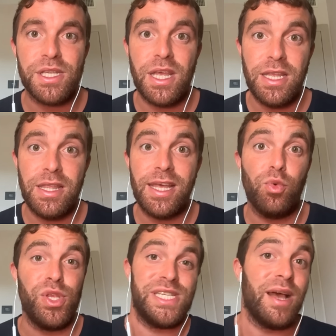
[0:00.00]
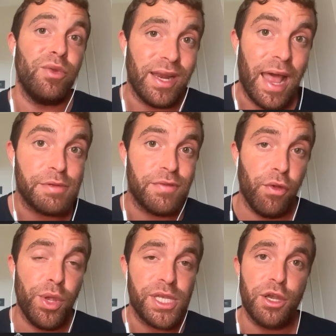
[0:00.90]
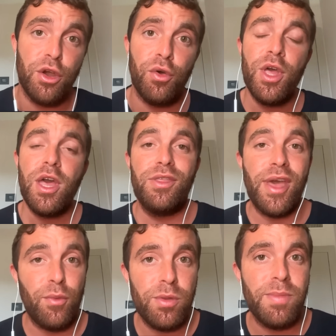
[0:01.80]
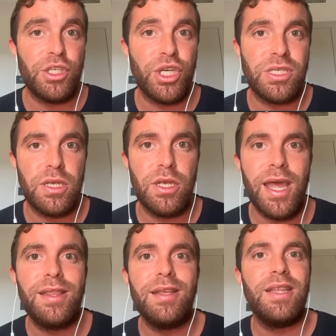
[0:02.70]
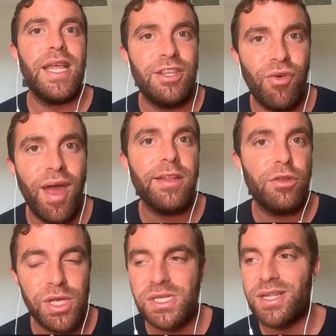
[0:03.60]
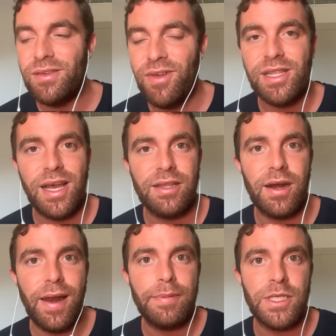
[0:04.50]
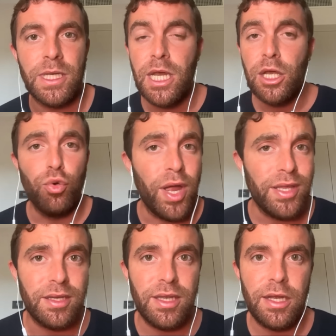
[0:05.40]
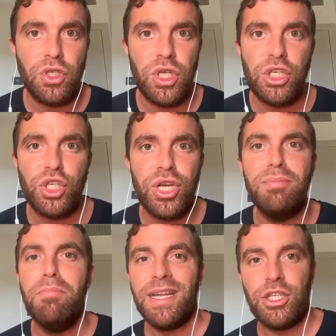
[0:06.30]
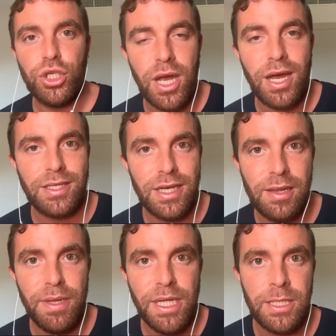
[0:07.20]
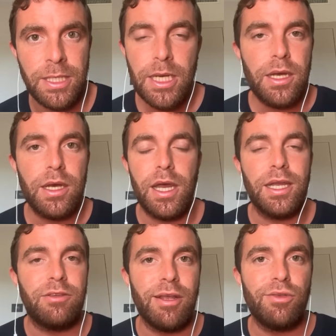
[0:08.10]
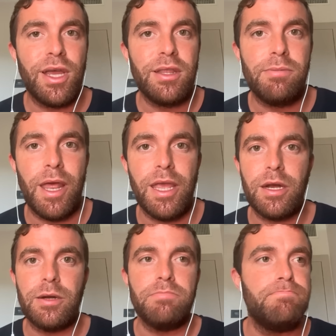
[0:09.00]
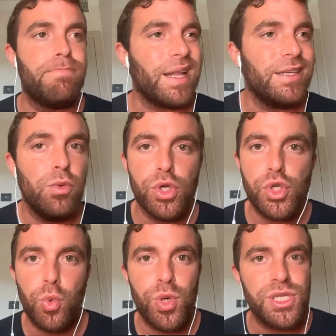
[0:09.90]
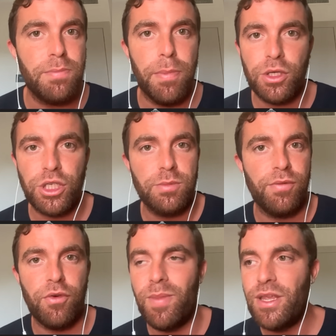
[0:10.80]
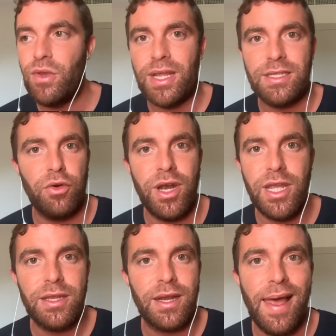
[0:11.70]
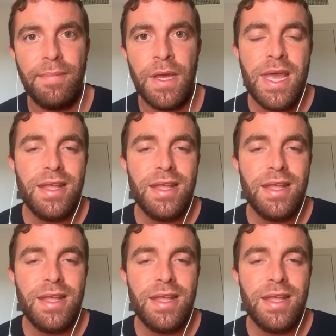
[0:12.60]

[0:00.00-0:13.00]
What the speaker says: They did that with Saudi clubs a few weeks ago, then with Manchester United. They tried to incentivize other clubs to enter the negotiation and match Arsenal bid and try to get the player, but it was always impossible for Man United or any other club.